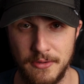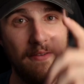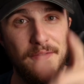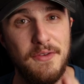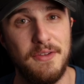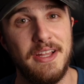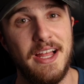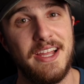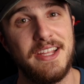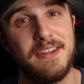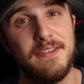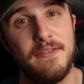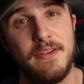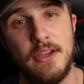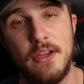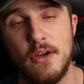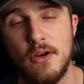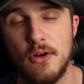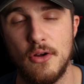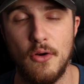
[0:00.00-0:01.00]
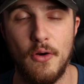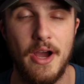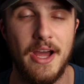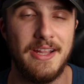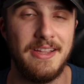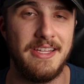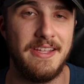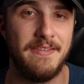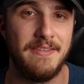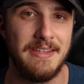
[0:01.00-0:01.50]
If you like the video, go
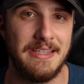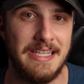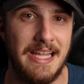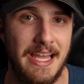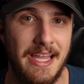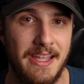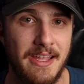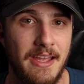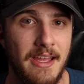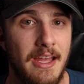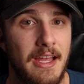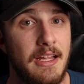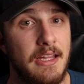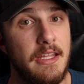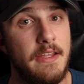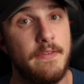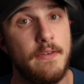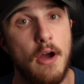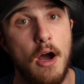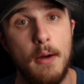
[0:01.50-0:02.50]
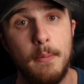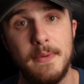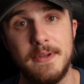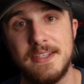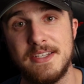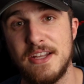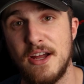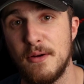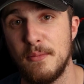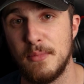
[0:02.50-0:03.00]
ahead and leave a like. Leave
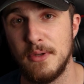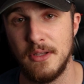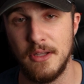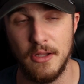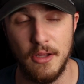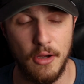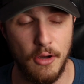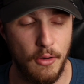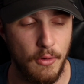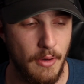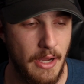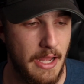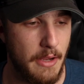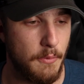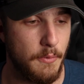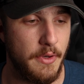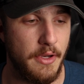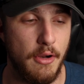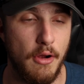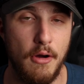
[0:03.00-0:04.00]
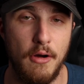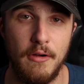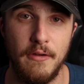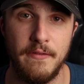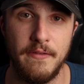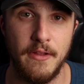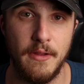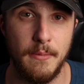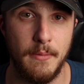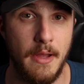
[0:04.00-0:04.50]
comments down below. I read all
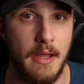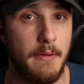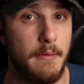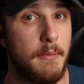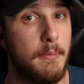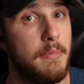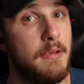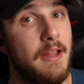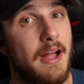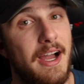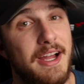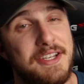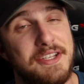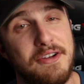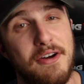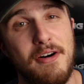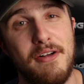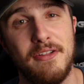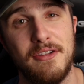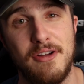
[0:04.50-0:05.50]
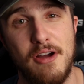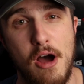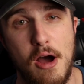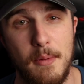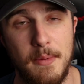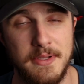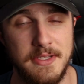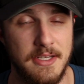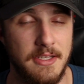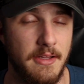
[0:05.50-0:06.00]
of them. I reply to all the
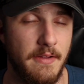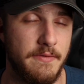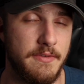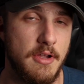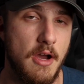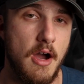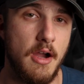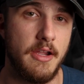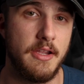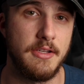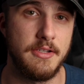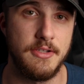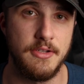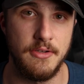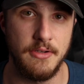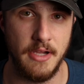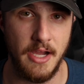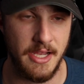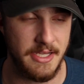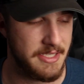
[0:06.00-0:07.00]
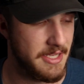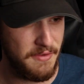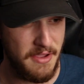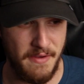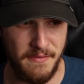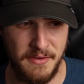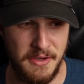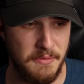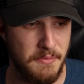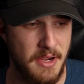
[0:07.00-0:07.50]
comments. I love talking to you guys. If you
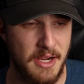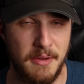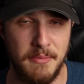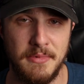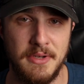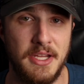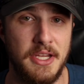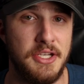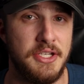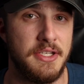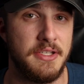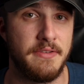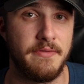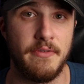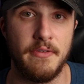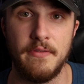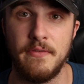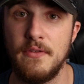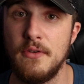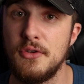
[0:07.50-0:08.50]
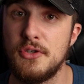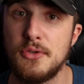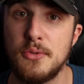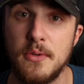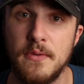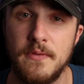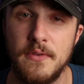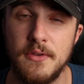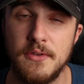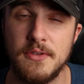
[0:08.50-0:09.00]
have any recommendations for future
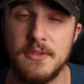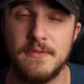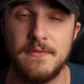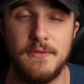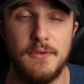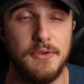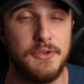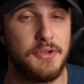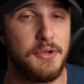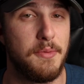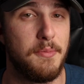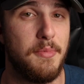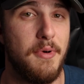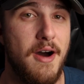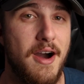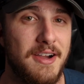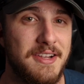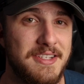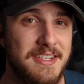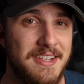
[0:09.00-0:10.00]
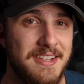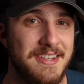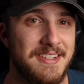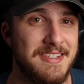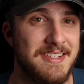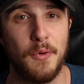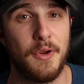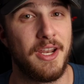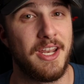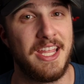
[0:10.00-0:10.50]
reviews, future unboxings,
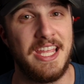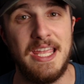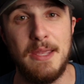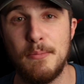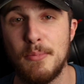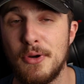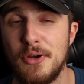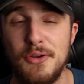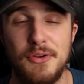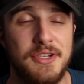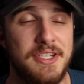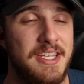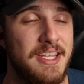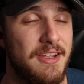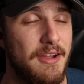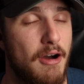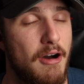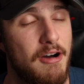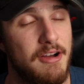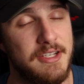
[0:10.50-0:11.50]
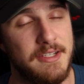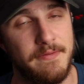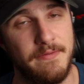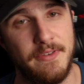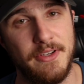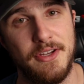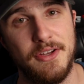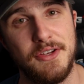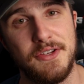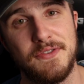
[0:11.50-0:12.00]
we're gonna keep producing awesome
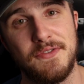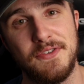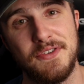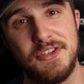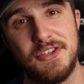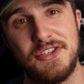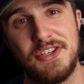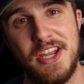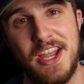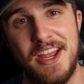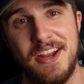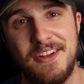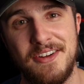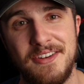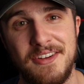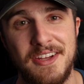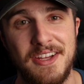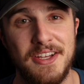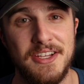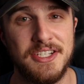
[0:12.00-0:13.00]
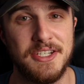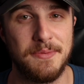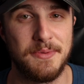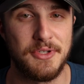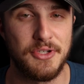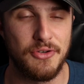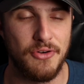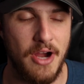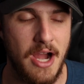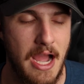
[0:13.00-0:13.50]
videos for this channel.
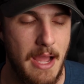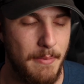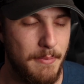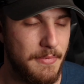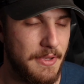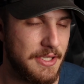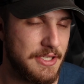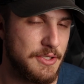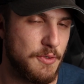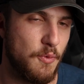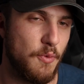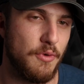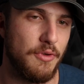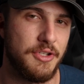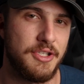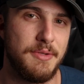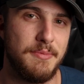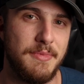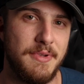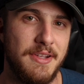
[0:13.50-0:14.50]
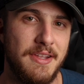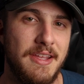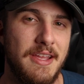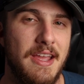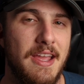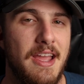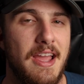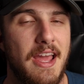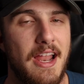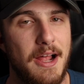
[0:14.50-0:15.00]
Subscribe means the world to me,
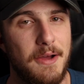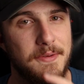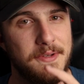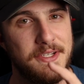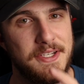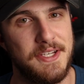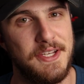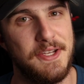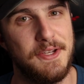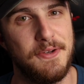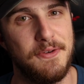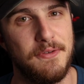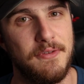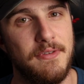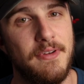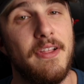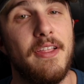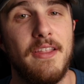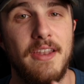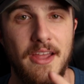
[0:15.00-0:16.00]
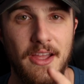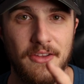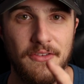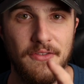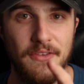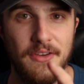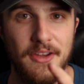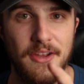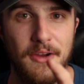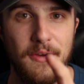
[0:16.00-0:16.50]
and I will see you in the next
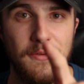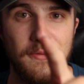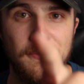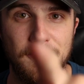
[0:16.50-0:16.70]
video.